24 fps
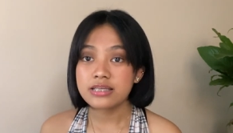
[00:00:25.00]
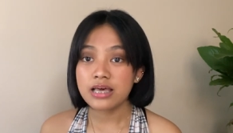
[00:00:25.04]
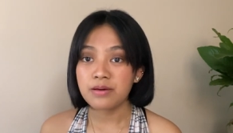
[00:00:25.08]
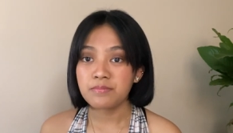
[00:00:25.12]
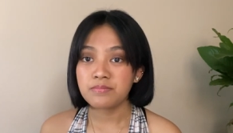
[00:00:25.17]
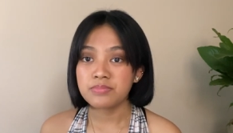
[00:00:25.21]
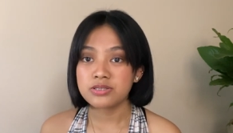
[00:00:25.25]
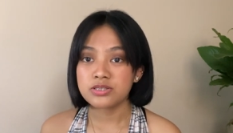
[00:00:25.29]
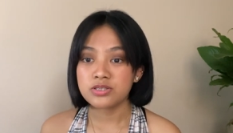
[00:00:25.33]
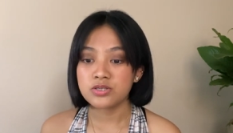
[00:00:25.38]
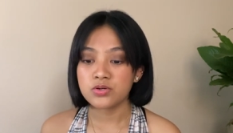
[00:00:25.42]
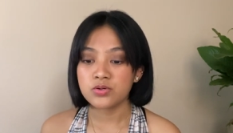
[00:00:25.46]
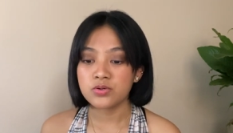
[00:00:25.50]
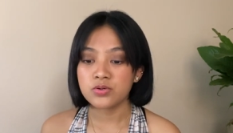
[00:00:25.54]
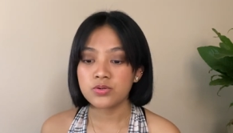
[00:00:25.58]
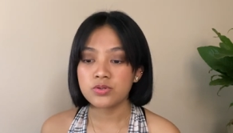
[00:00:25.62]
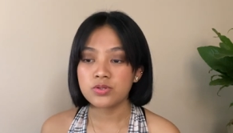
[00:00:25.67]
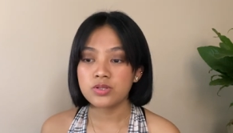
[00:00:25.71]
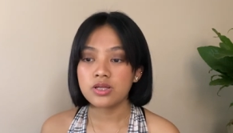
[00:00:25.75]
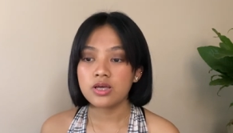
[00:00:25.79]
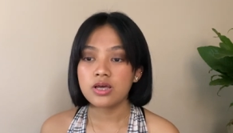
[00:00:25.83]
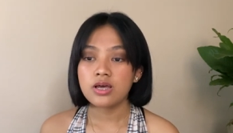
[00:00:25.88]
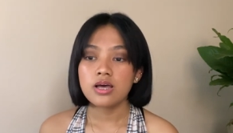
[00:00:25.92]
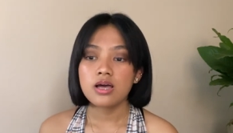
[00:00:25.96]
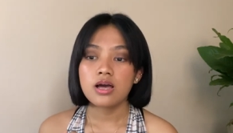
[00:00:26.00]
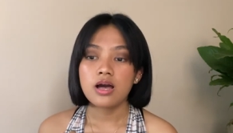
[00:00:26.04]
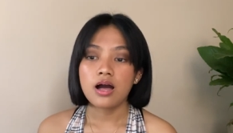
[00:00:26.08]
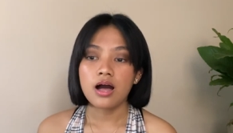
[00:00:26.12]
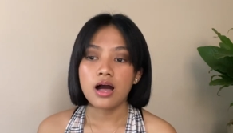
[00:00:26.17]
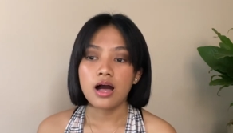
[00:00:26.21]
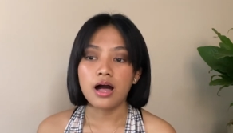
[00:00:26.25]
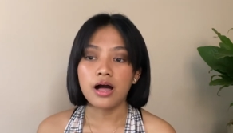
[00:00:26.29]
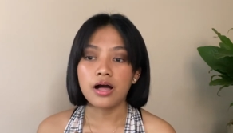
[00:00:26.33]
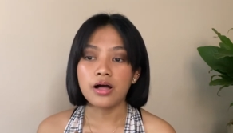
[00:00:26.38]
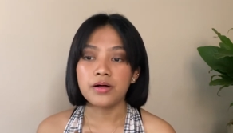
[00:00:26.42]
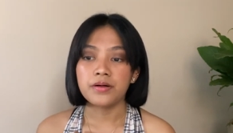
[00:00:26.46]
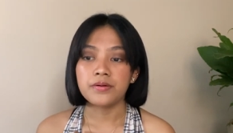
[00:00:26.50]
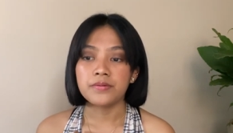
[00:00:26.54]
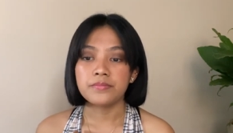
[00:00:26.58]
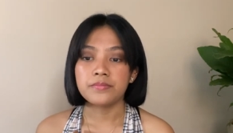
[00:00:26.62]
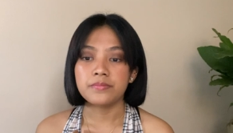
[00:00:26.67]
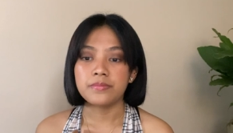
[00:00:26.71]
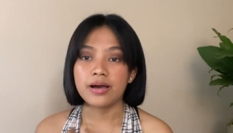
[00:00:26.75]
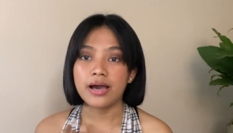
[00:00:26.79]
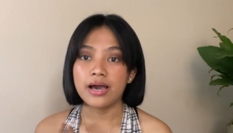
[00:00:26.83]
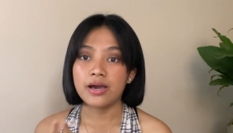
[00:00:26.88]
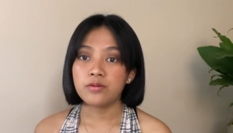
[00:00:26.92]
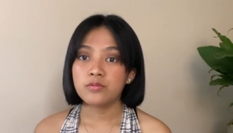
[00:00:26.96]
episode,
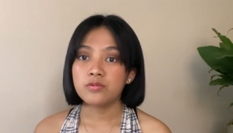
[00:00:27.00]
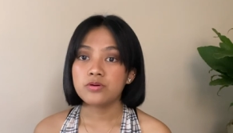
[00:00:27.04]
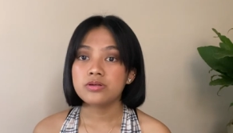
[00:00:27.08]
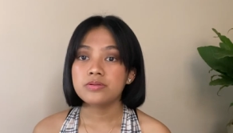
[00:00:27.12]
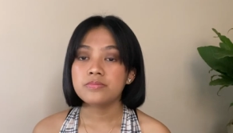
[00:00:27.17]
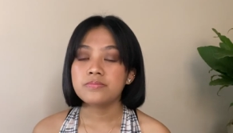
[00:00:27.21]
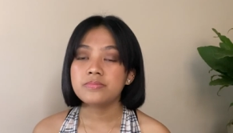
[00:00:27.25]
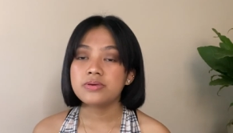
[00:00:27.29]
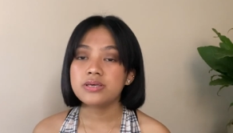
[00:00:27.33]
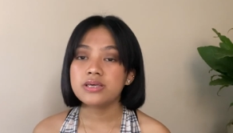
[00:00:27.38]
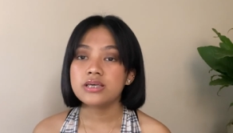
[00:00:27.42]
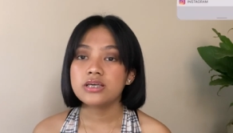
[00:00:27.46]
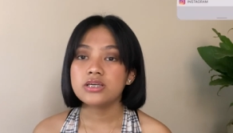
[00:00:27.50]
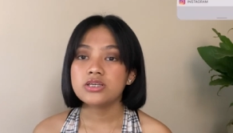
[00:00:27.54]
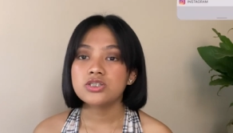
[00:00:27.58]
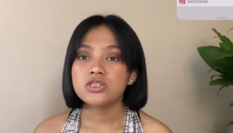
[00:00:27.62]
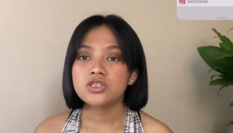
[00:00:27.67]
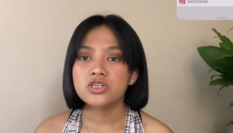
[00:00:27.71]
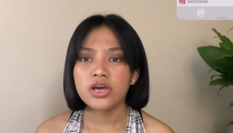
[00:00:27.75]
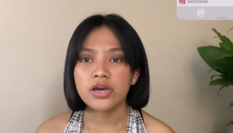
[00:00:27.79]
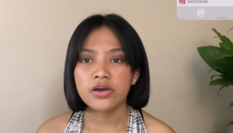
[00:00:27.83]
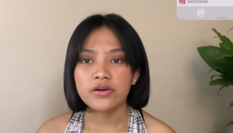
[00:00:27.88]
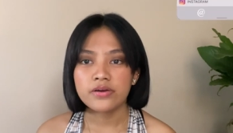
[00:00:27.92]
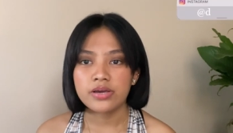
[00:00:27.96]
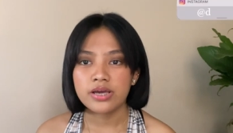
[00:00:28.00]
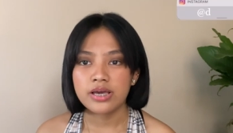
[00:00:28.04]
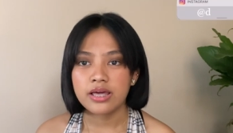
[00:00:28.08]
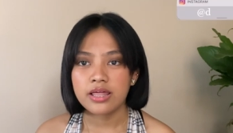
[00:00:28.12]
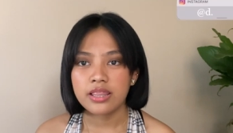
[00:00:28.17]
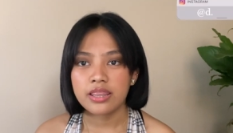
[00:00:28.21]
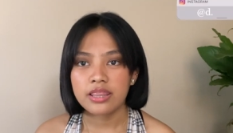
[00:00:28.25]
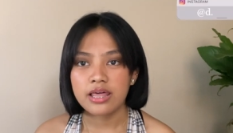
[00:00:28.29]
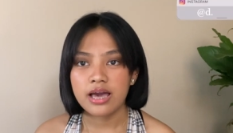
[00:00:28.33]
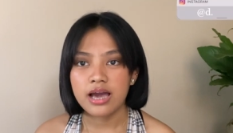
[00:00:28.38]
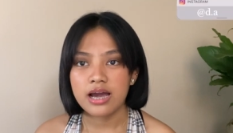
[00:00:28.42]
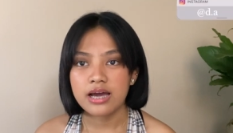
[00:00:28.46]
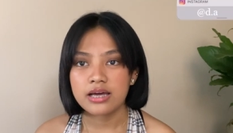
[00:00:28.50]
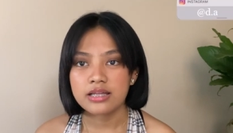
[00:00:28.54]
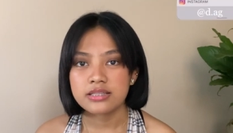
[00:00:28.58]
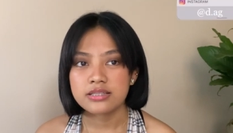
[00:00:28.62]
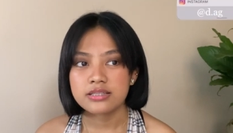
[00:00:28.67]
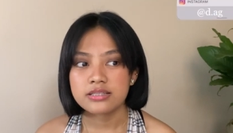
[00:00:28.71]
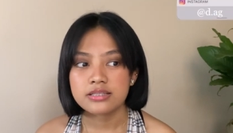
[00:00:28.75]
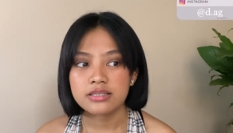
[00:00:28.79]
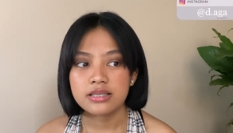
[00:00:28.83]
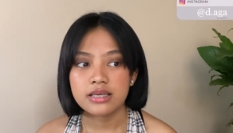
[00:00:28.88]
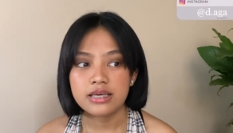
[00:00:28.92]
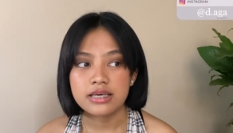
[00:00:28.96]
I would be sharing that
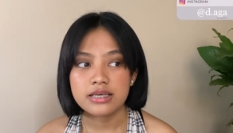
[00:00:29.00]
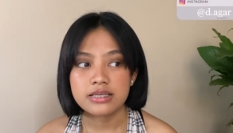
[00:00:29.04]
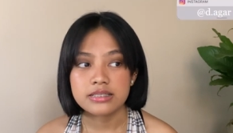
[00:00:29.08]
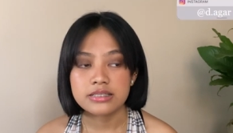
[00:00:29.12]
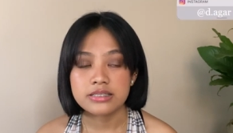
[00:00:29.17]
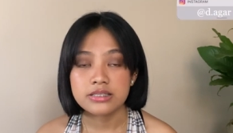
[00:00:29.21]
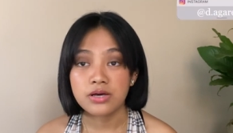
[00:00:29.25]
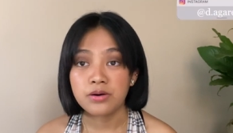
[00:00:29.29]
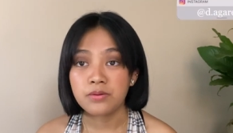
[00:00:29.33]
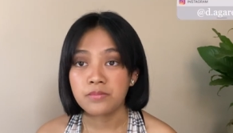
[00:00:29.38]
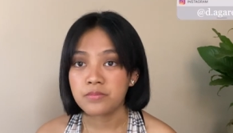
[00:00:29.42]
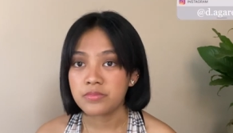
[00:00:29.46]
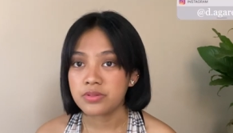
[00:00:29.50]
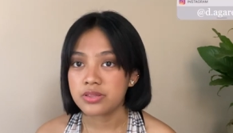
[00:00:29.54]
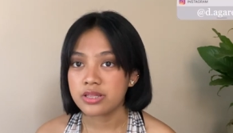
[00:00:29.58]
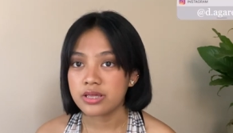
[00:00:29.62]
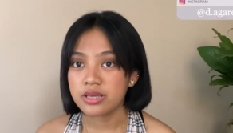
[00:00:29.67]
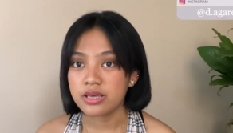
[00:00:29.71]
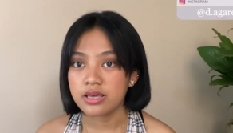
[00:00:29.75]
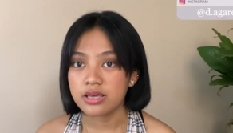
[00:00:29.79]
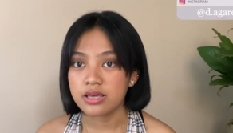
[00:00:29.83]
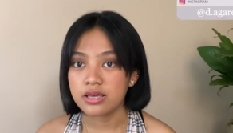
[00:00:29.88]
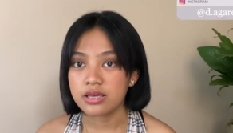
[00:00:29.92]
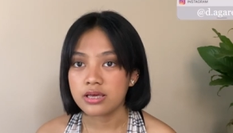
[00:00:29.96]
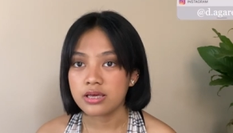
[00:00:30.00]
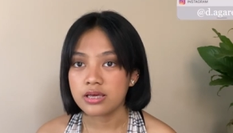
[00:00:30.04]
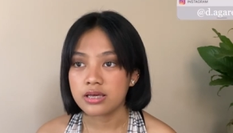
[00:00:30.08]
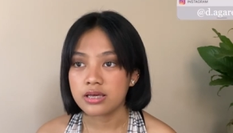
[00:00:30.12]
is something